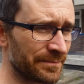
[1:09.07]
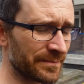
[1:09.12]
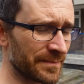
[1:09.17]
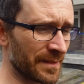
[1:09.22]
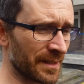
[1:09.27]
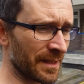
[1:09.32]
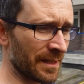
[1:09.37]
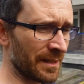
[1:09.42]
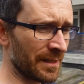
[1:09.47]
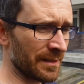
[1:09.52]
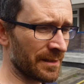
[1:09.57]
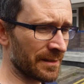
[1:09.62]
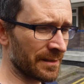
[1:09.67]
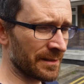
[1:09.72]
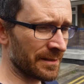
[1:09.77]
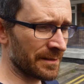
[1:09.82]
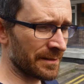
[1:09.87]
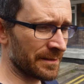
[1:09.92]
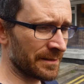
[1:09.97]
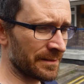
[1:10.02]
Because at that
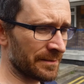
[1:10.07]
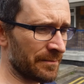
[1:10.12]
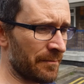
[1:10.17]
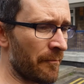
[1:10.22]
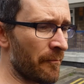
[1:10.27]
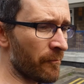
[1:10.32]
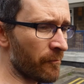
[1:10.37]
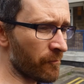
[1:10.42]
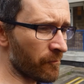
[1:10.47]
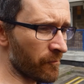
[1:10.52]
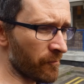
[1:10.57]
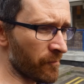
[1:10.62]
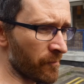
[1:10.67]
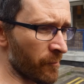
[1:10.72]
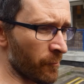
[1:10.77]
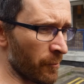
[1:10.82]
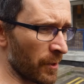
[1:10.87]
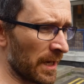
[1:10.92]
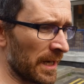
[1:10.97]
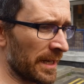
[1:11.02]
point, then we can
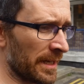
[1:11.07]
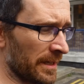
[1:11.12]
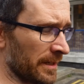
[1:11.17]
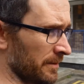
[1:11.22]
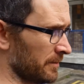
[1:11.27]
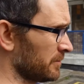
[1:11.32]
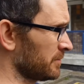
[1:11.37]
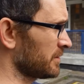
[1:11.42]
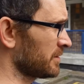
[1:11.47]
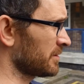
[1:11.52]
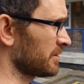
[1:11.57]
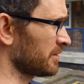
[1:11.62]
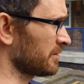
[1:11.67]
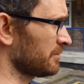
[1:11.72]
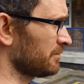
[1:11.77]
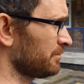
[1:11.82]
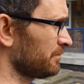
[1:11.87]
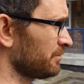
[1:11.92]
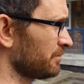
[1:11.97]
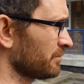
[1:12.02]

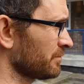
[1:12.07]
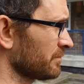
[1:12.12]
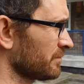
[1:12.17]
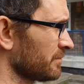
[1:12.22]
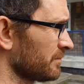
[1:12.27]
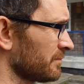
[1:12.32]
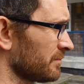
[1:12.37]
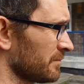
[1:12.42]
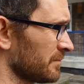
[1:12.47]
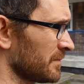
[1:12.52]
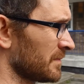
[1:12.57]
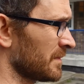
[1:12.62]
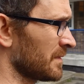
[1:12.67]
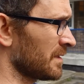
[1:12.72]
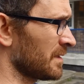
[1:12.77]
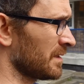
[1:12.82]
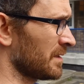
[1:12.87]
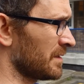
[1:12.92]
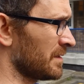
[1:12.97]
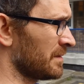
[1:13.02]
hoist it and then
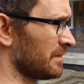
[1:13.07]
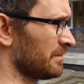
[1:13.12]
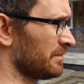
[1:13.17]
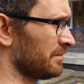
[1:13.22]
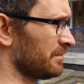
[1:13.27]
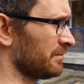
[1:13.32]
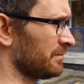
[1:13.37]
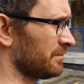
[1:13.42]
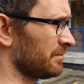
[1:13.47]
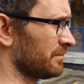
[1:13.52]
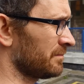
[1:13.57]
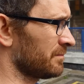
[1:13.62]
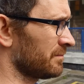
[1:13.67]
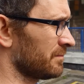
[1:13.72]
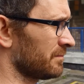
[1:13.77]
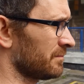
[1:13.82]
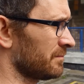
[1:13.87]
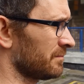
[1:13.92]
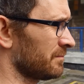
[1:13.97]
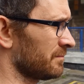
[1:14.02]
release it from the
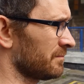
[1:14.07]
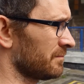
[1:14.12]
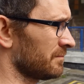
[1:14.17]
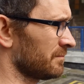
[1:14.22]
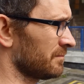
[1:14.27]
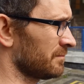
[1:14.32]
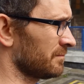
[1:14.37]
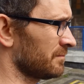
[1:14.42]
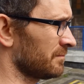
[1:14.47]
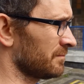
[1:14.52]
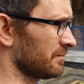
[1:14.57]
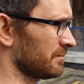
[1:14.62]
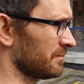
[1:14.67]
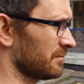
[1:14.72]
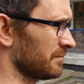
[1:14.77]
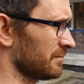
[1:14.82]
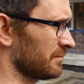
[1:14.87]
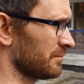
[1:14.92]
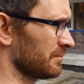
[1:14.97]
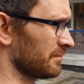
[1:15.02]

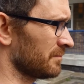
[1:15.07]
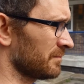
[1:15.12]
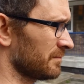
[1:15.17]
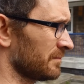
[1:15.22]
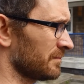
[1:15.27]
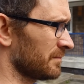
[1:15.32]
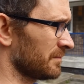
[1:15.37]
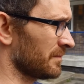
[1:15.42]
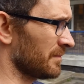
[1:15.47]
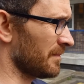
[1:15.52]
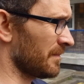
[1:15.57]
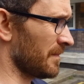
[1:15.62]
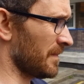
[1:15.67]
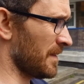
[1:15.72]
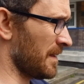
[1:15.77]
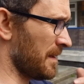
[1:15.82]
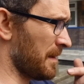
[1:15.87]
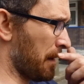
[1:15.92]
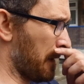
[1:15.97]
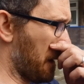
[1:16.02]
gearbox and the
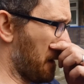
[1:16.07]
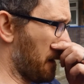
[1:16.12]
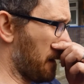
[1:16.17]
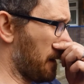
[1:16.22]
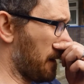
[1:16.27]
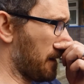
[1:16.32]
prop shaft.